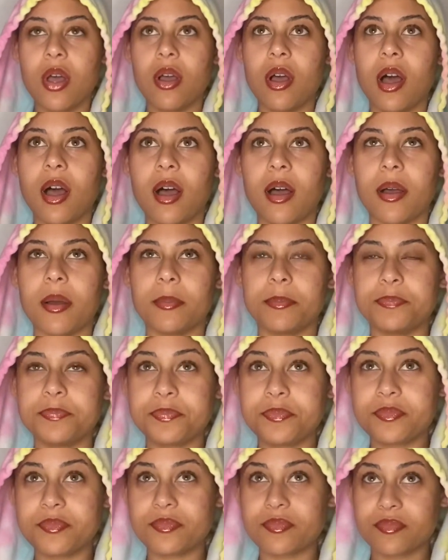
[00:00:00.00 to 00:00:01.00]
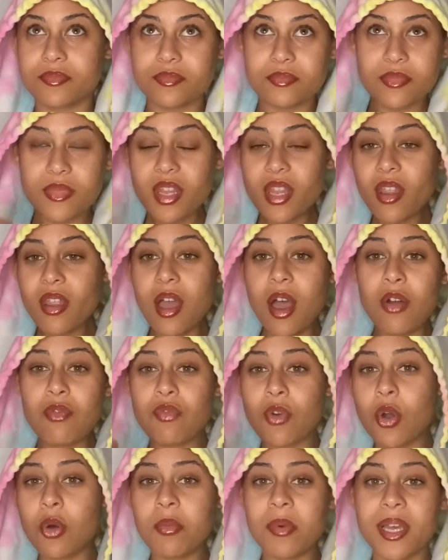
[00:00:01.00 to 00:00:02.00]
um,
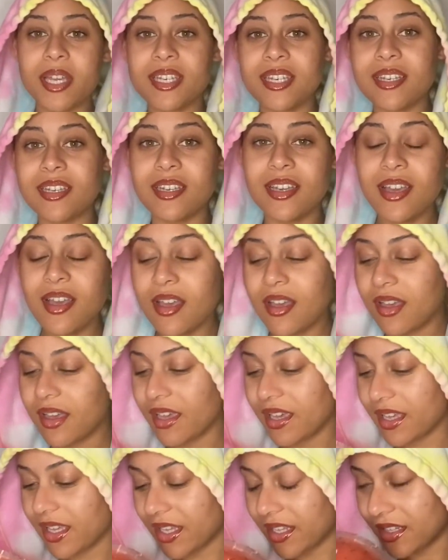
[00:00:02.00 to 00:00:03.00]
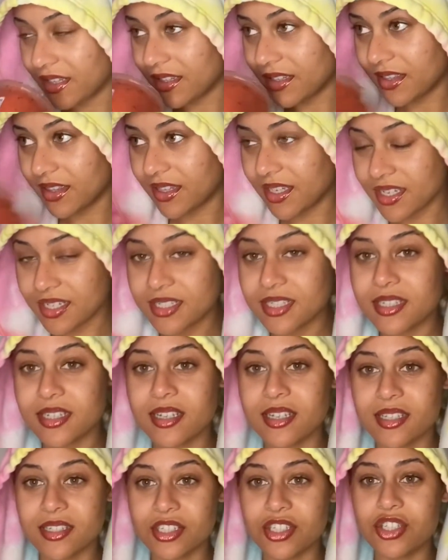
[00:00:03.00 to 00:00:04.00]
aroma-y, and this
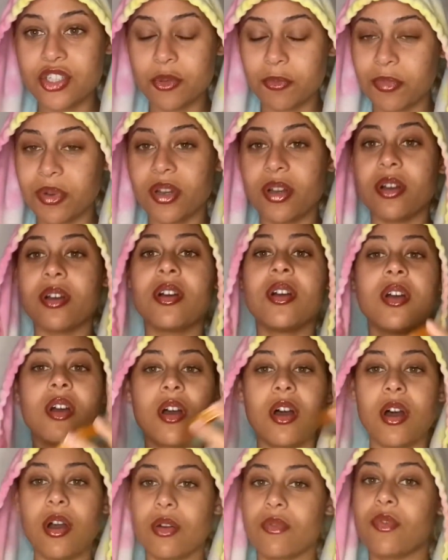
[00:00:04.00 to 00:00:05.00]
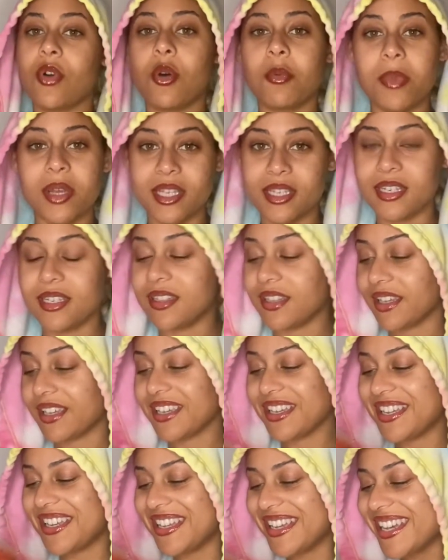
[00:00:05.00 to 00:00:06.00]
is super aroma-y. Like,
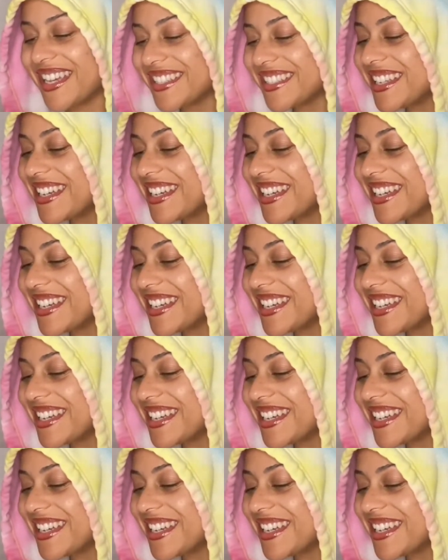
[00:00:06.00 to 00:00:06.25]
it,